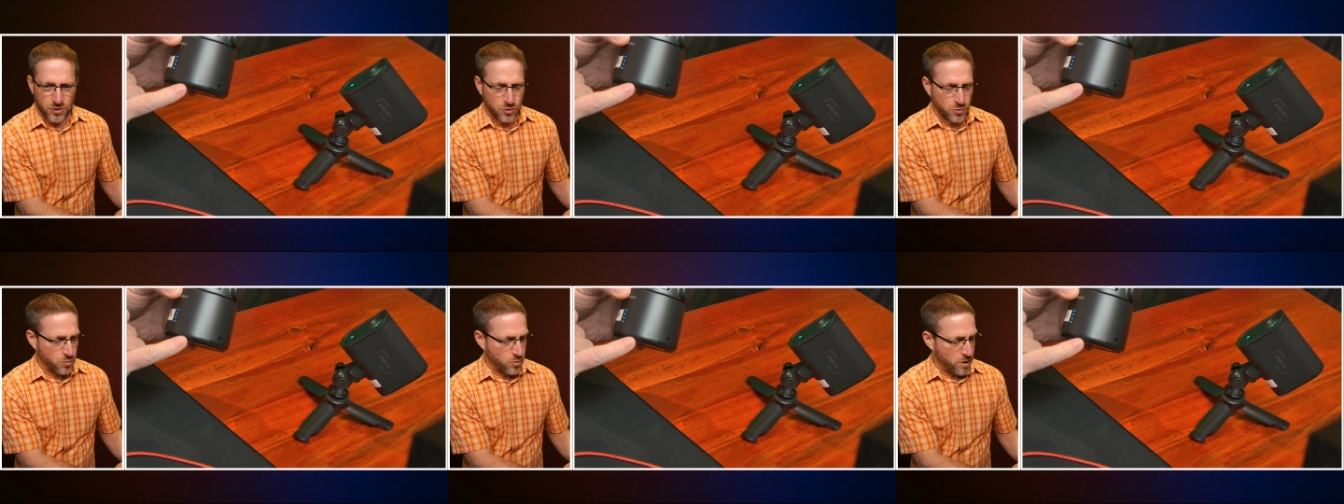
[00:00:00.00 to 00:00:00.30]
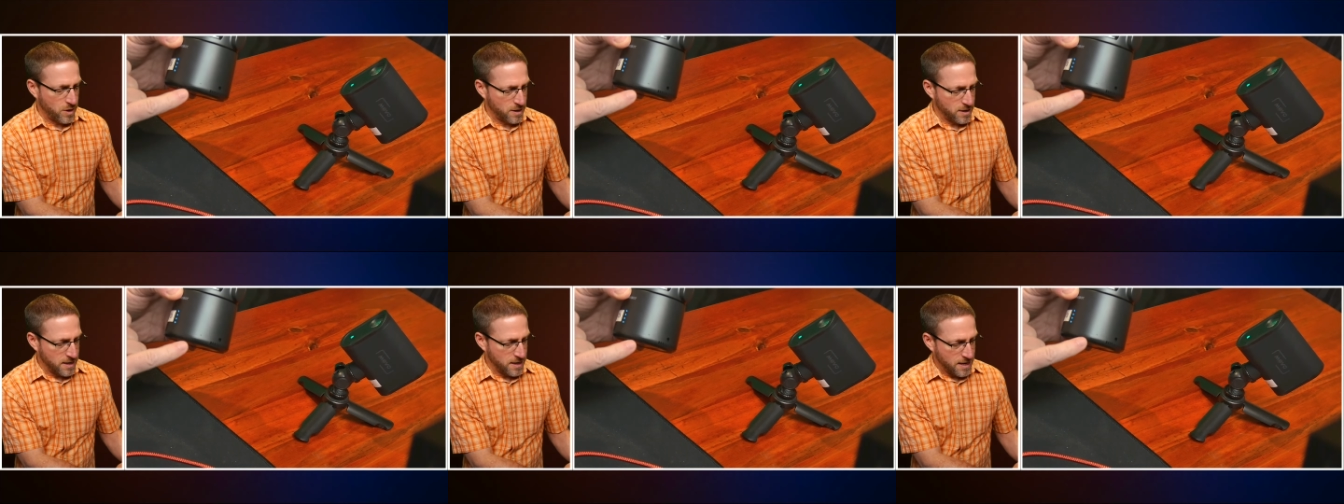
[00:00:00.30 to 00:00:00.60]
There's
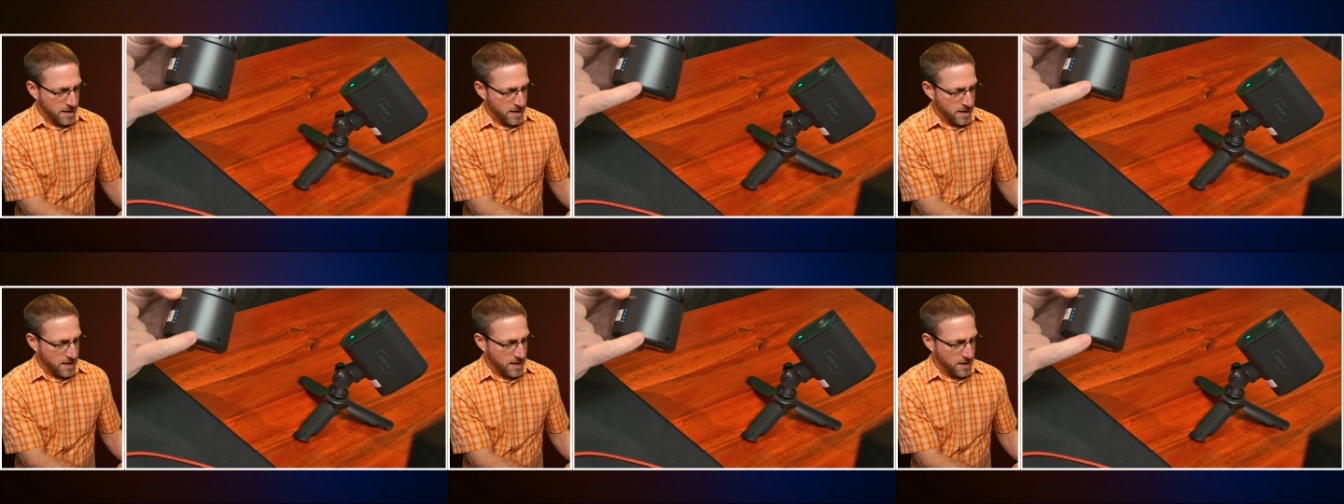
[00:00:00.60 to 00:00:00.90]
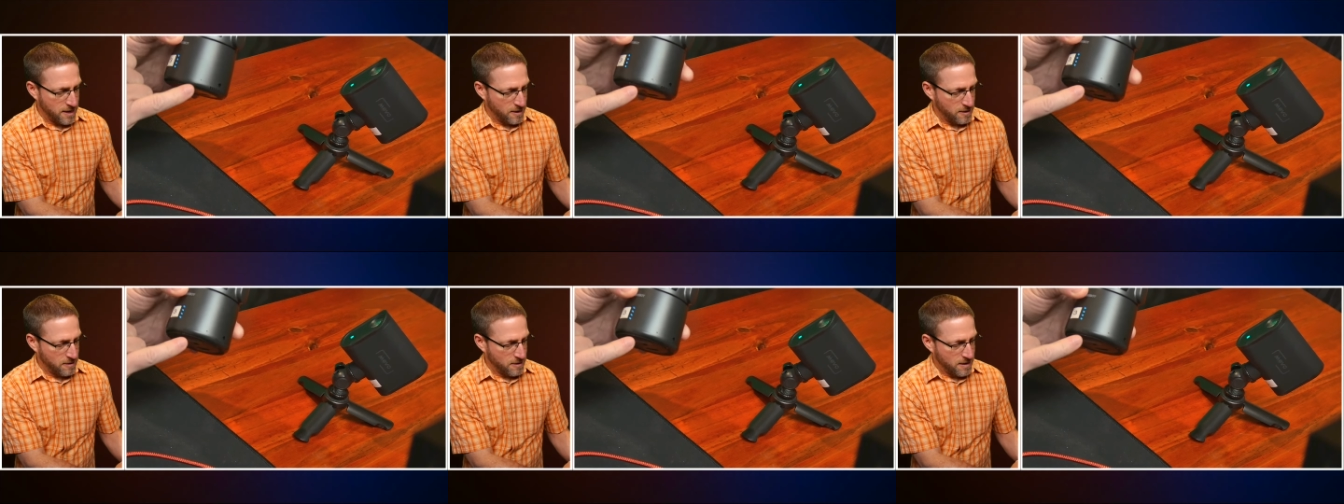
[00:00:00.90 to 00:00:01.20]
one
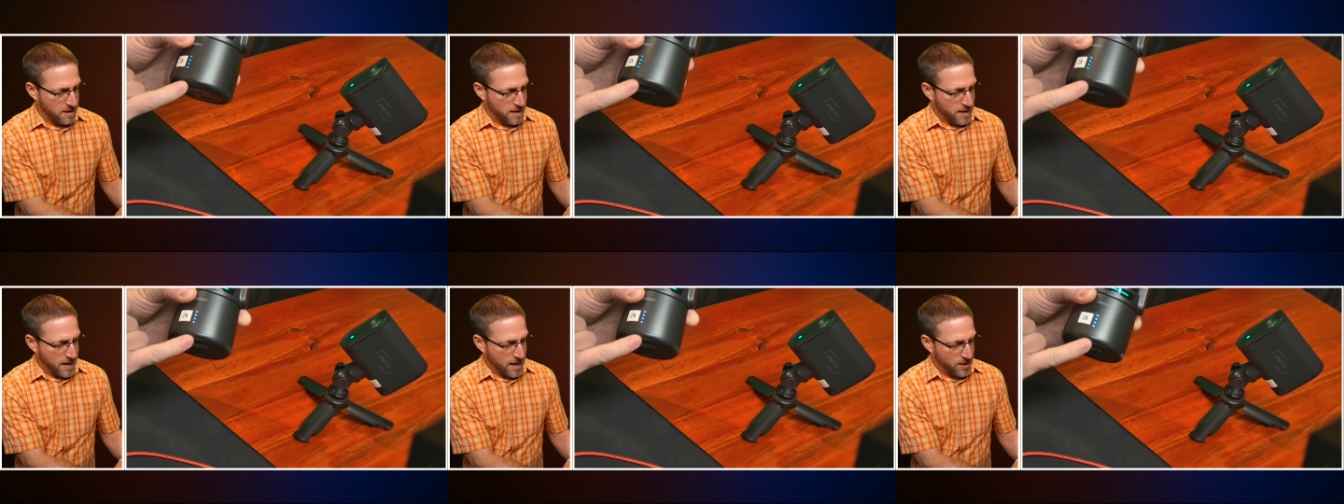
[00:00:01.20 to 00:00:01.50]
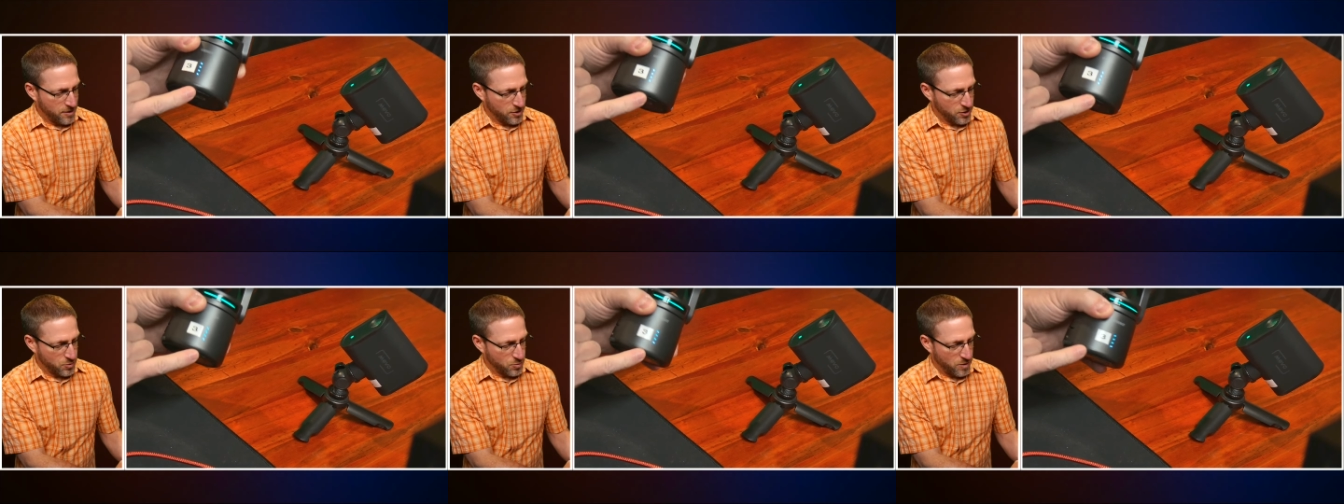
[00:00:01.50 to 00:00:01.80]
here
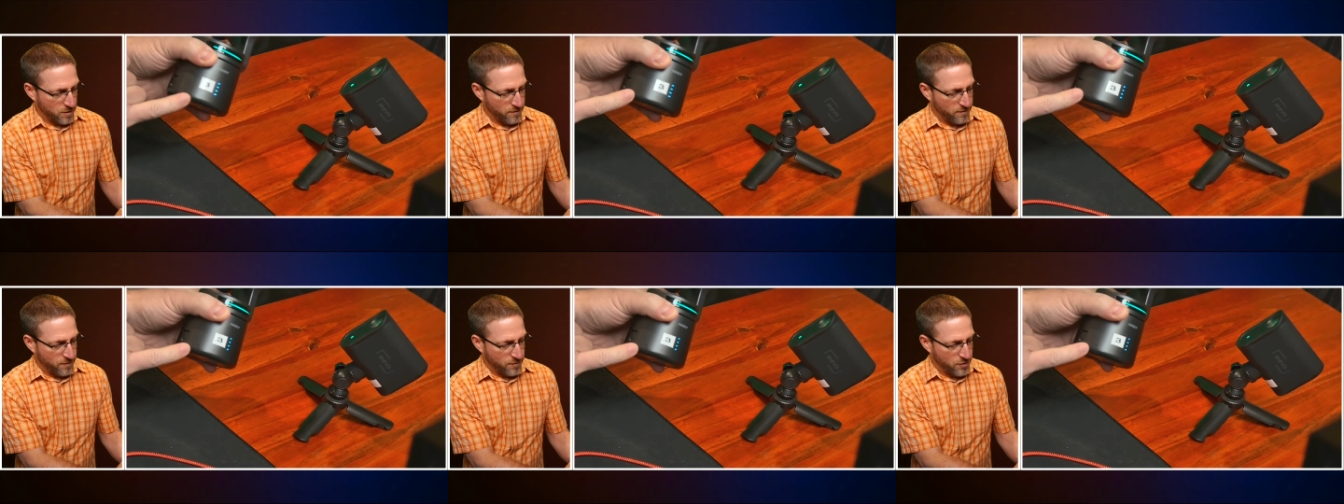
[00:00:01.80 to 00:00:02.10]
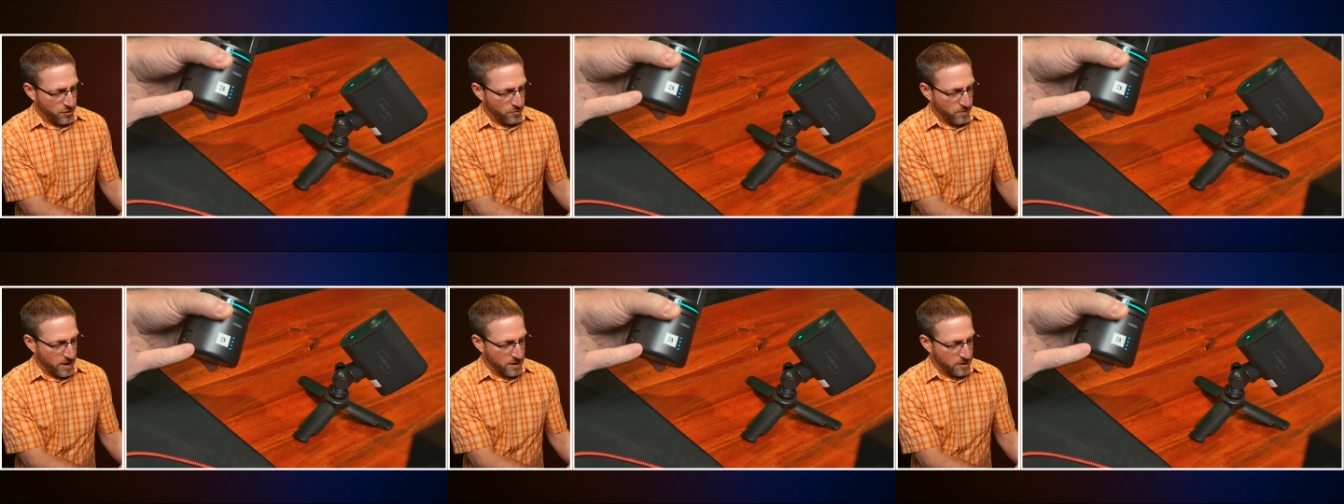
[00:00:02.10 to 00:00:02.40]
and there's one
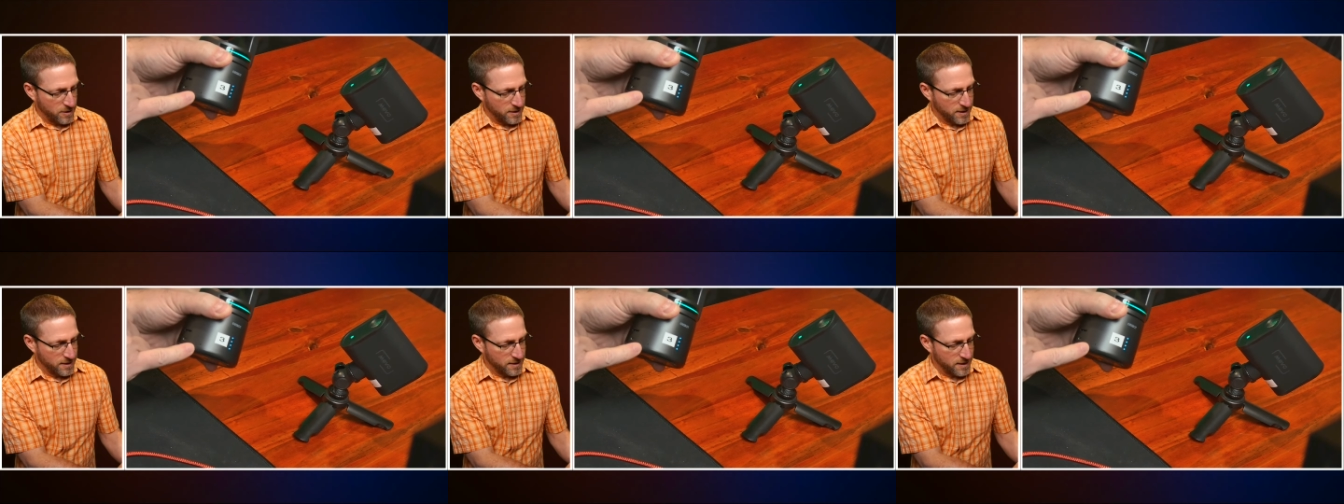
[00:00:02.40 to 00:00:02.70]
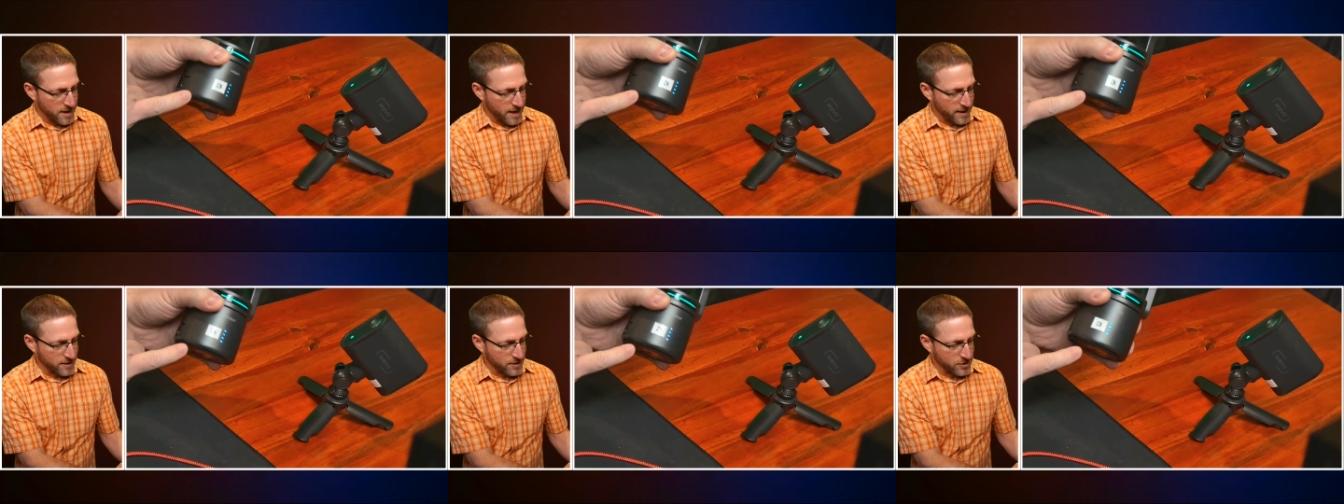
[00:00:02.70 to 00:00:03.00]
further around on this
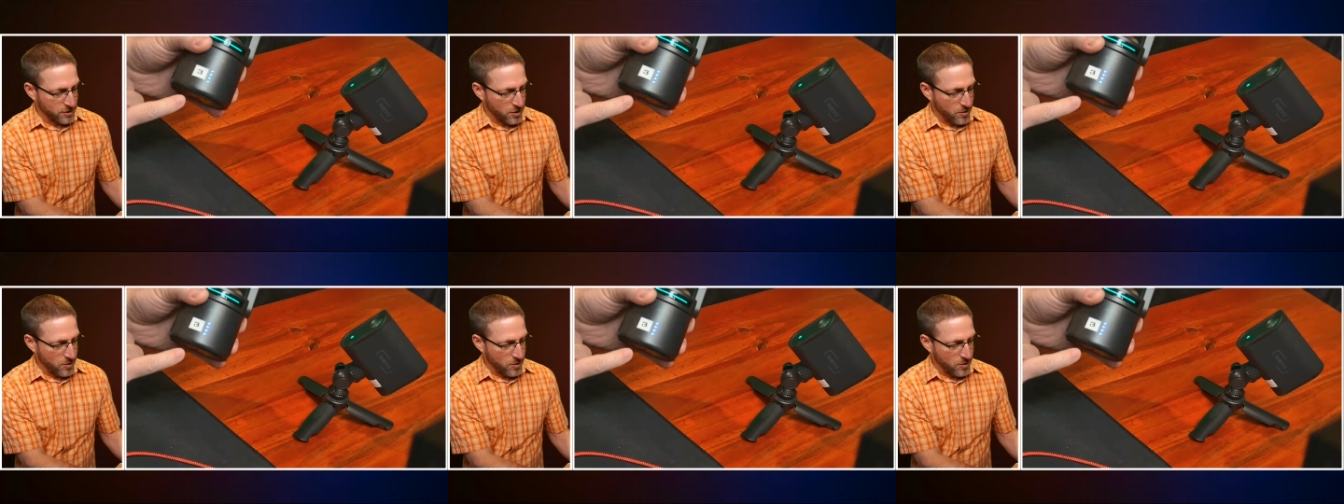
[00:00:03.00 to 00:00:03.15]
side.